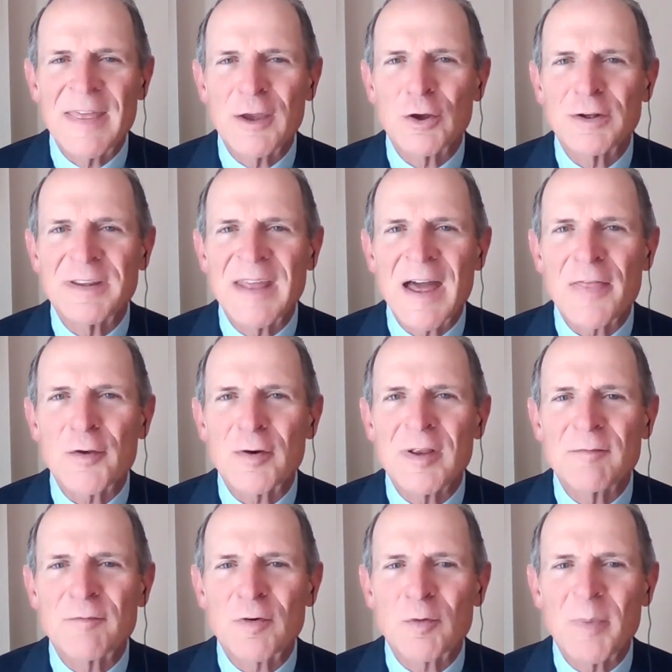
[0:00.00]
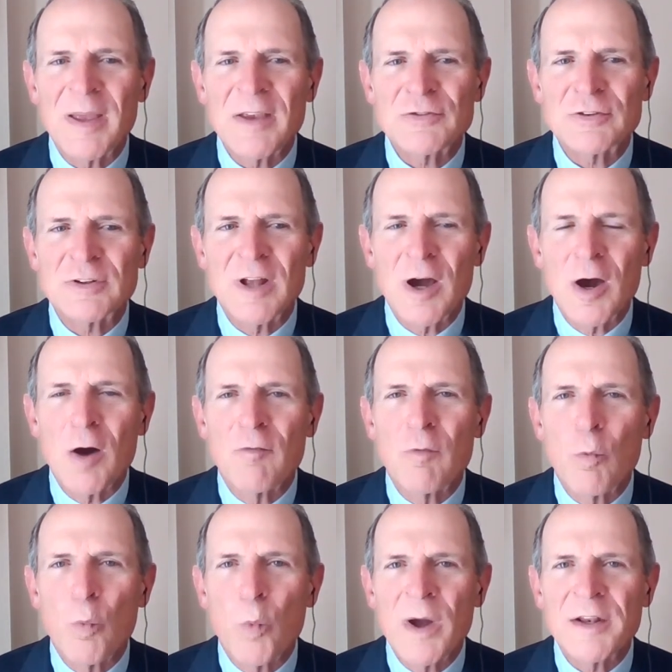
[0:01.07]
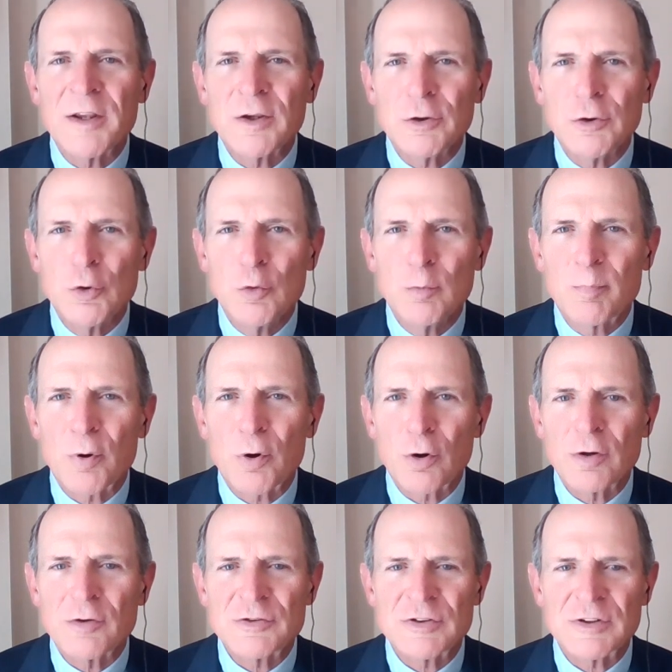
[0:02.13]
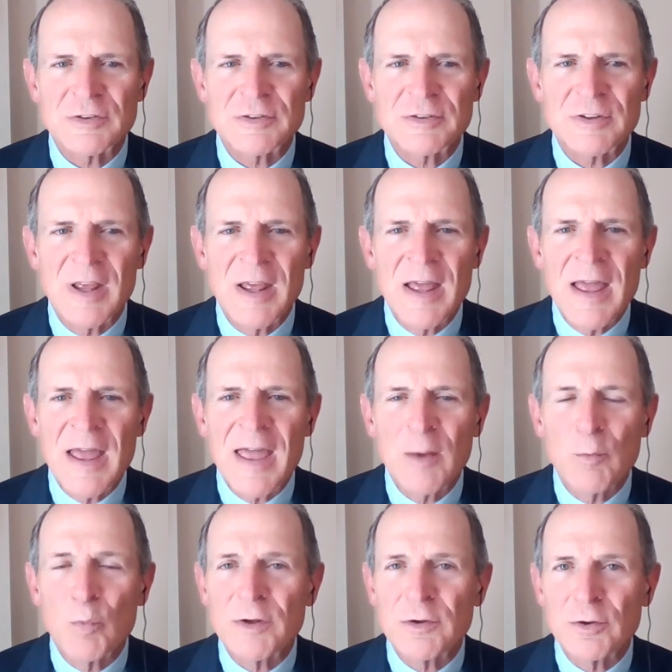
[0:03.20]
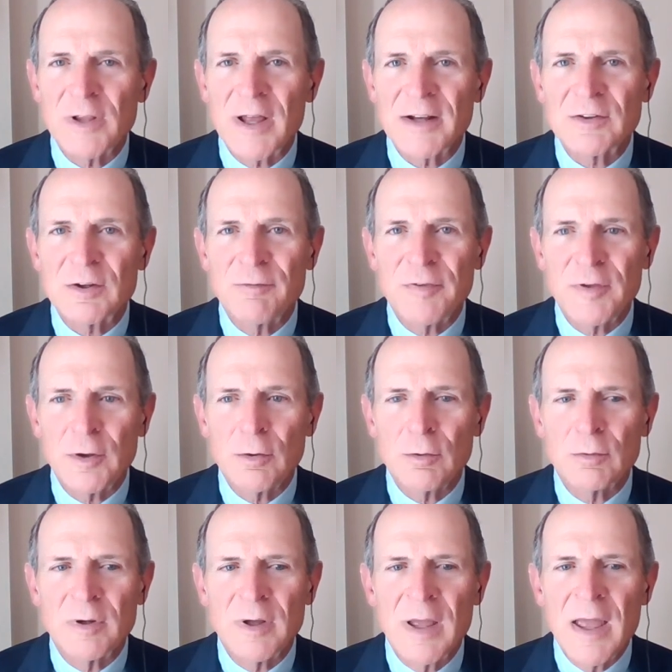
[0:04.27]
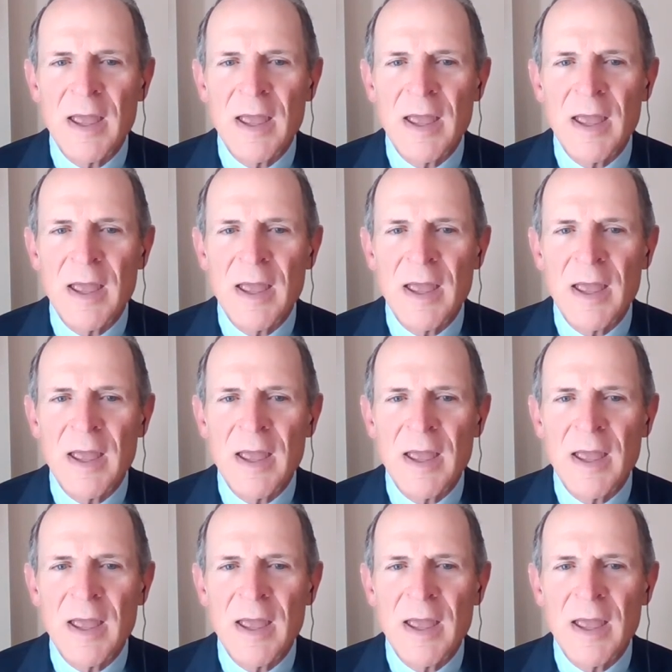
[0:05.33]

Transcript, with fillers: They could gather information of what you purchased and what you like to view